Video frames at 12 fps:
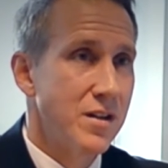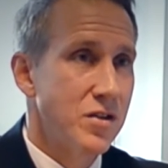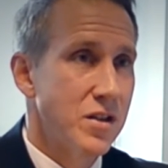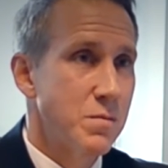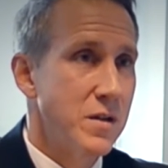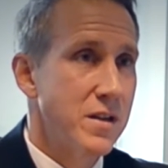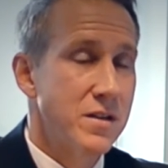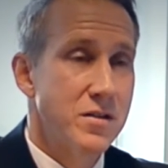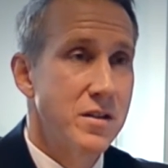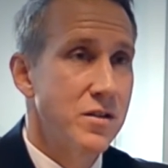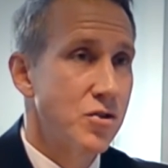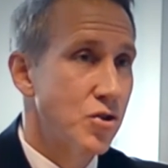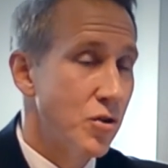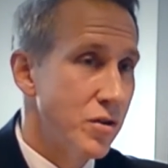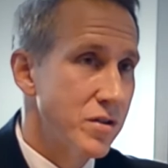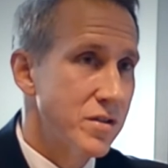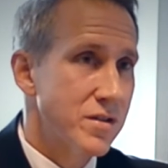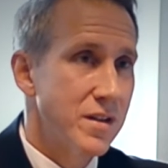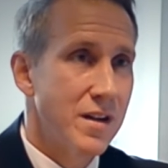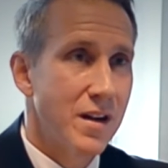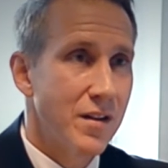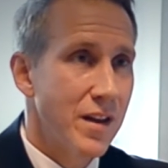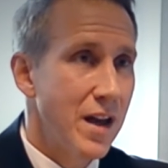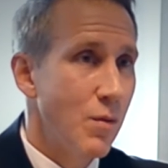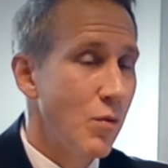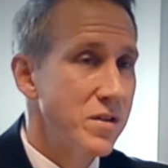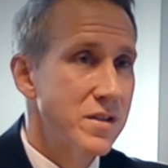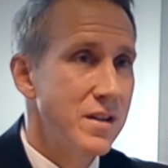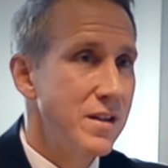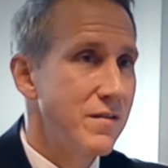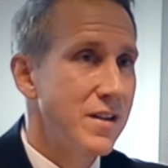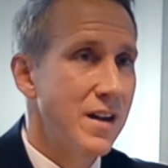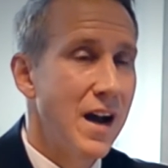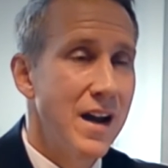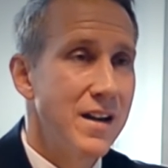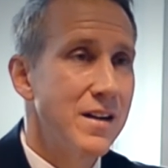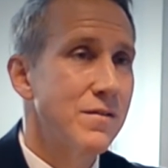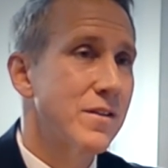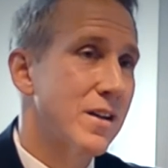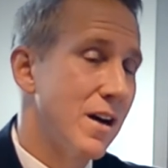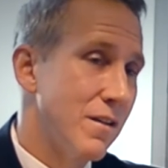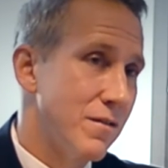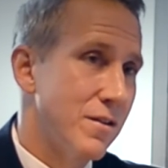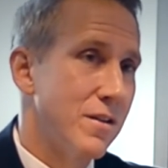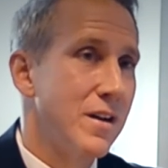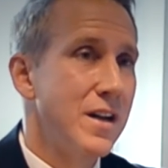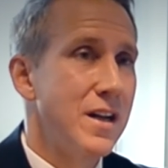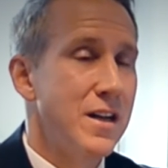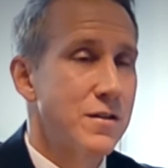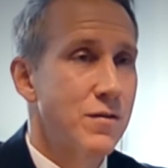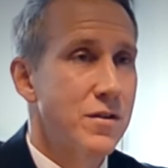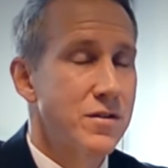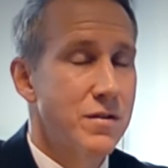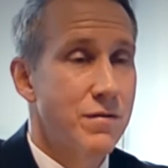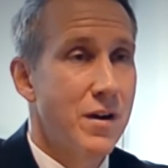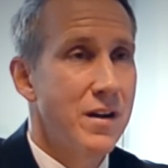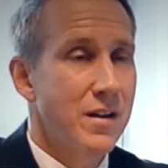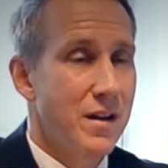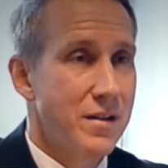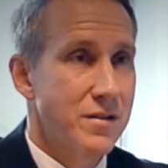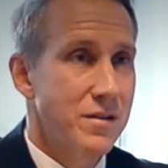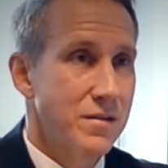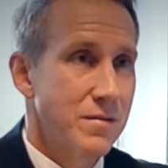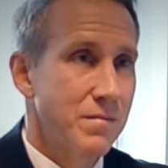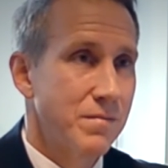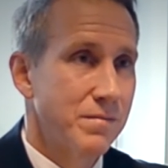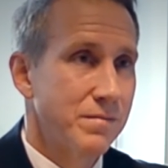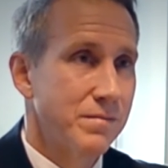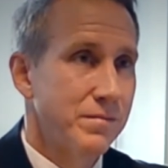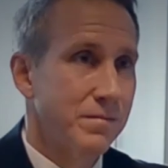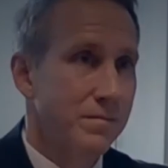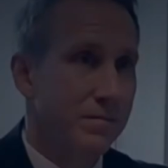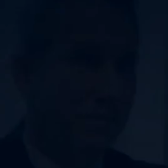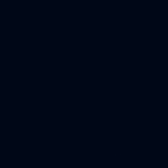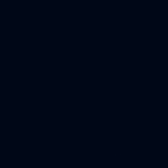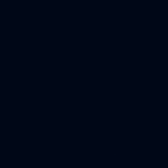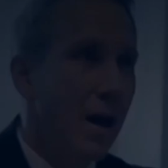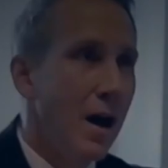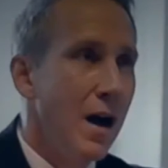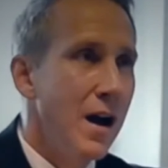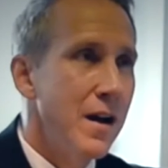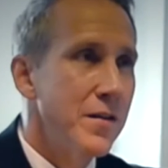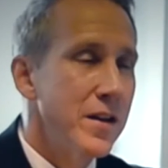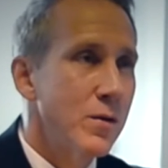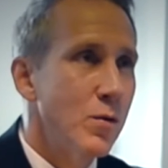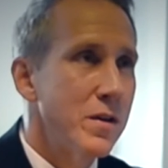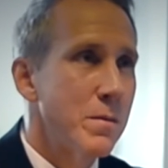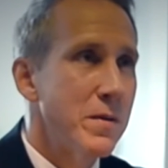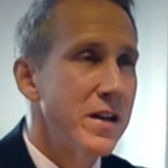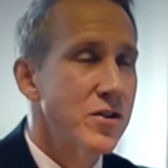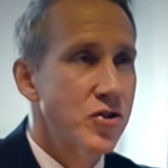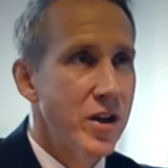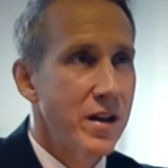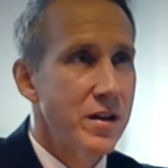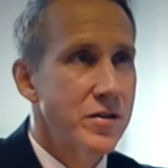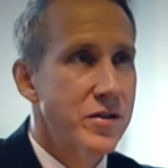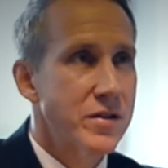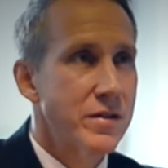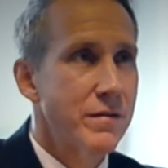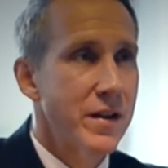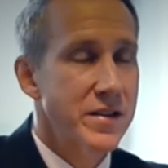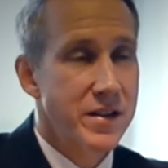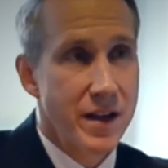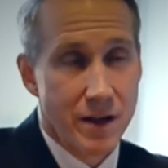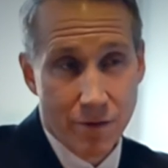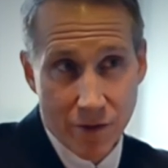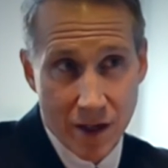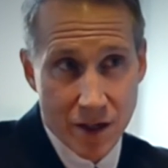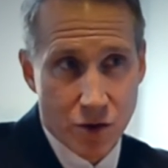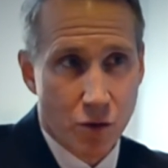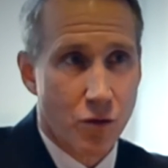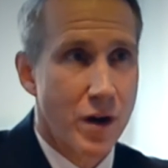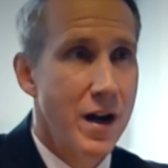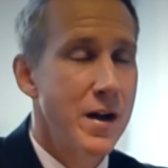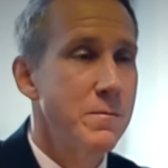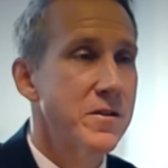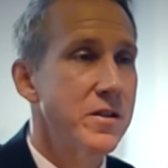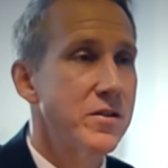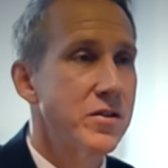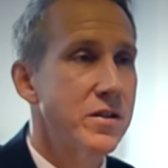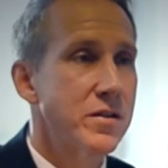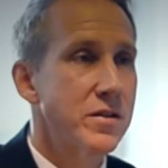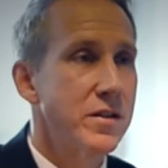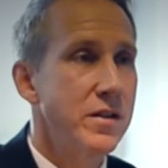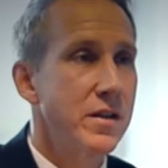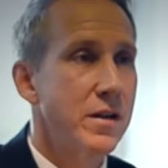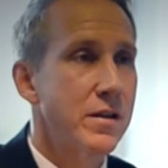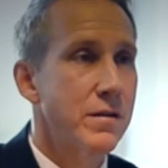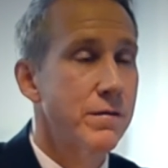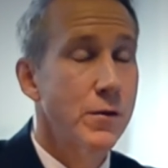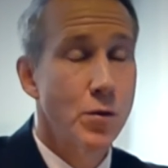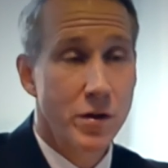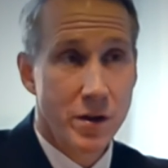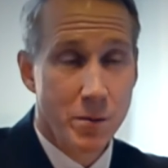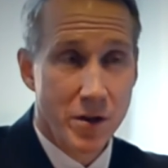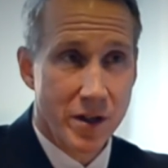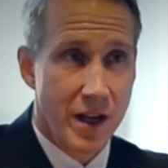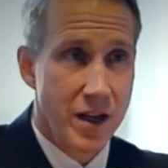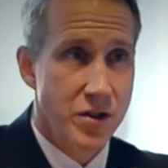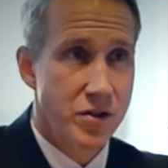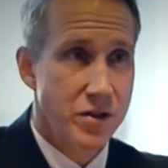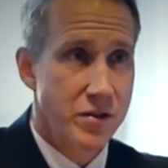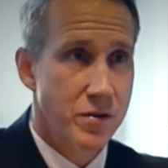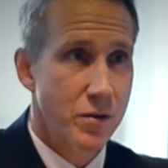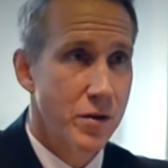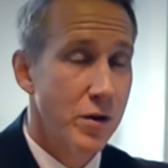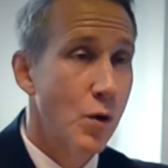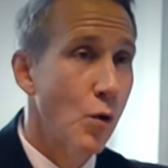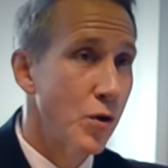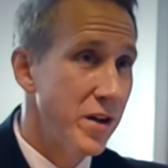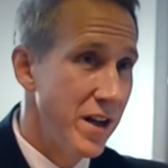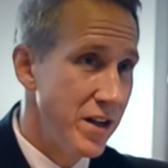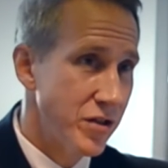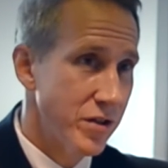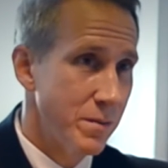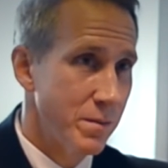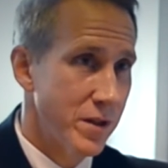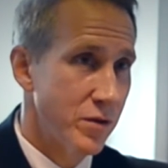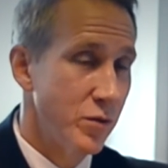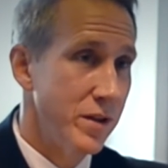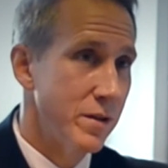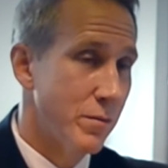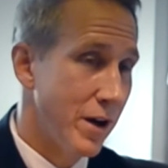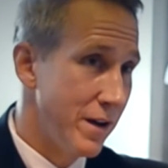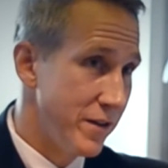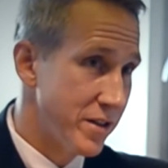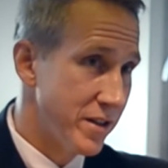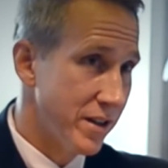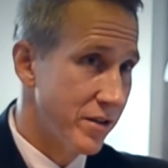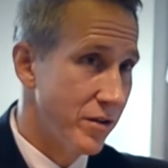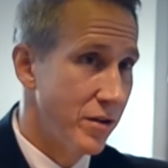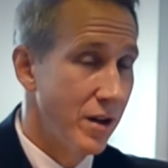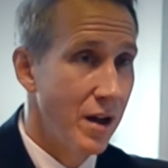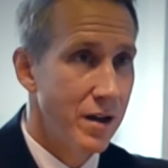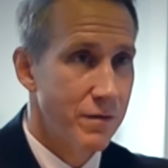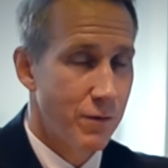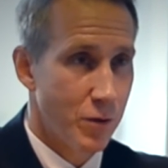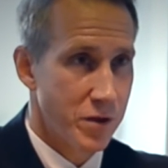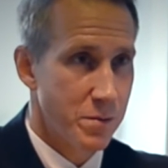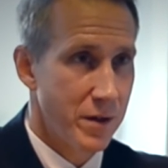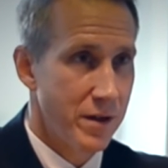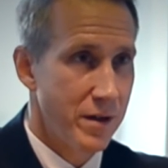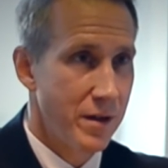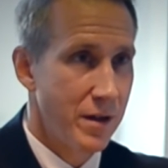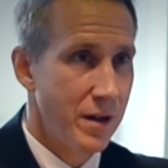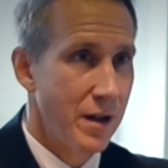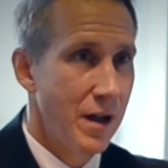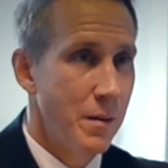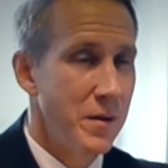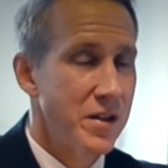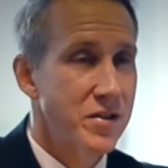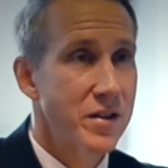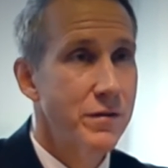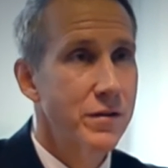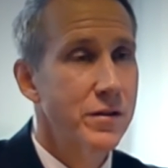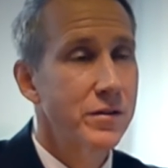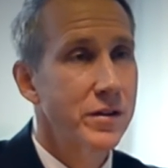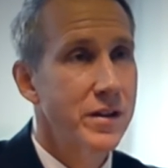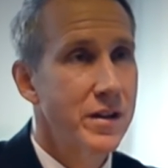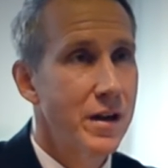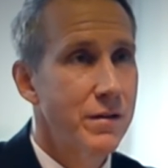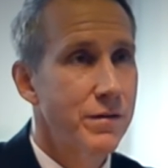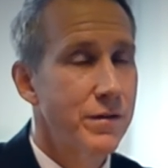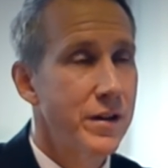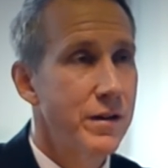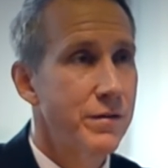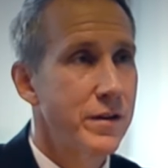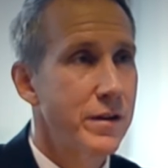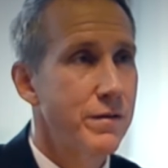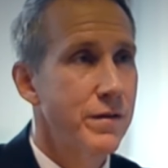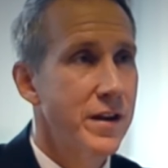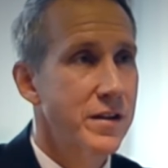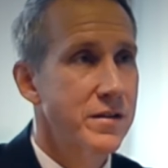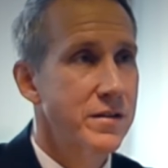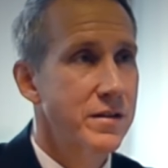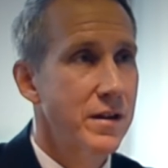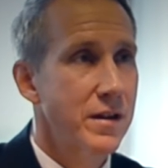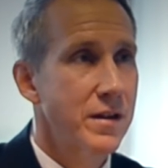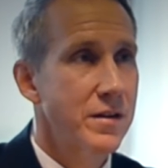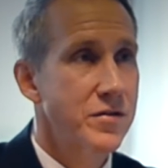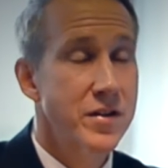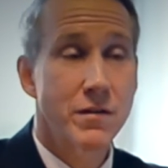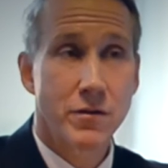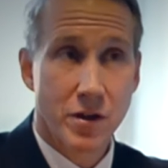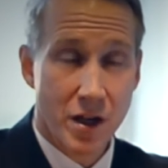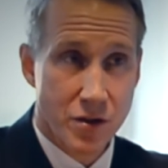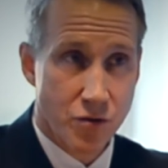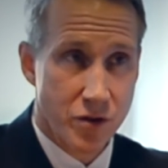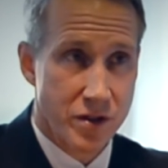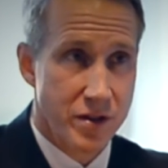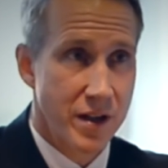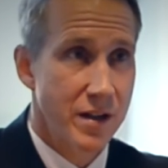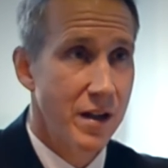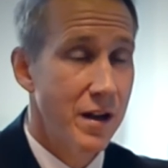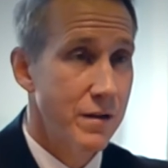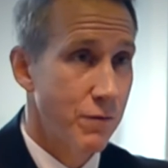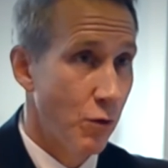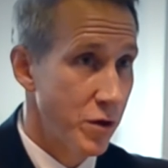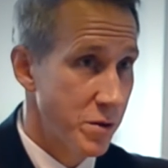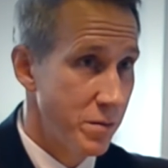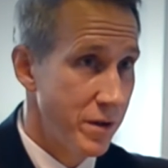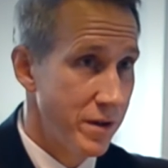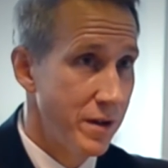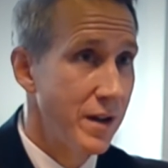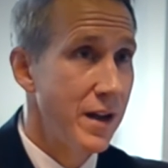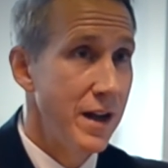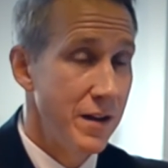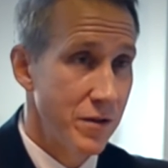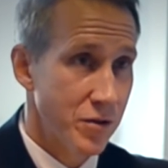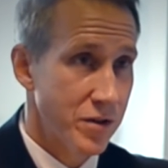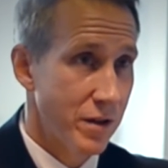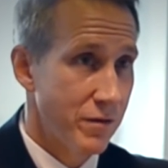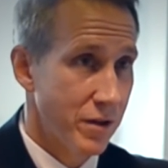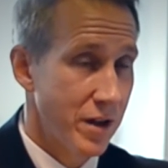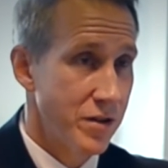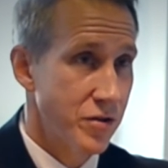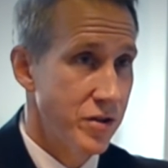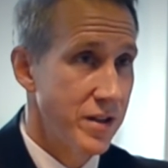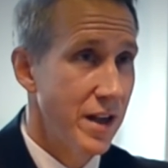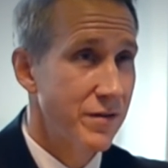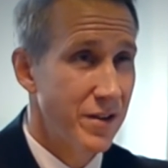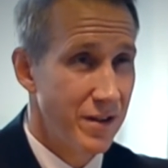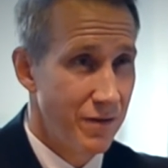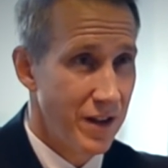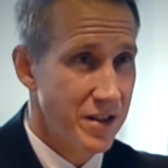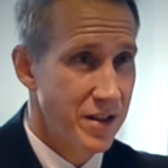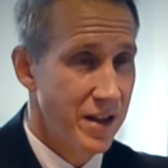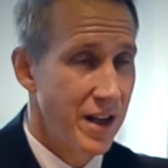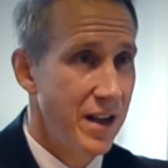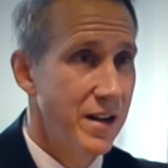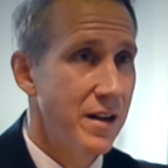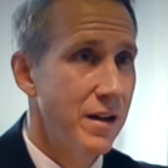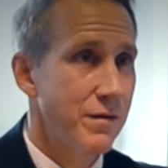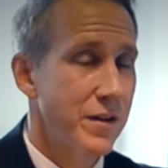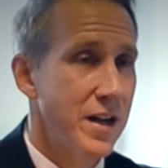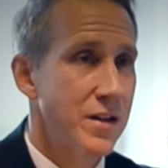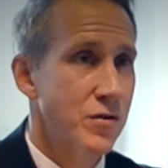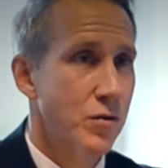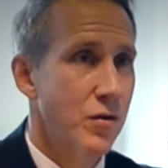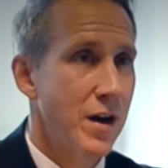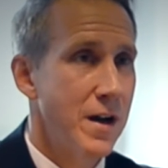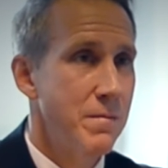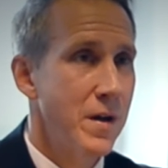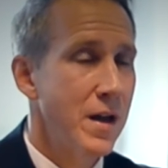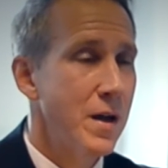just because the insurance and all that wasn't even high enough to cover as far as the fraud losses. I think one of the biggest challenges investigating financial crimes is just the flow of communications or the coordination between the private sector and law enforcement. I mean, it's difficult enough if it affects several countries and law enforcement in those several countries have to investigate a financial crime.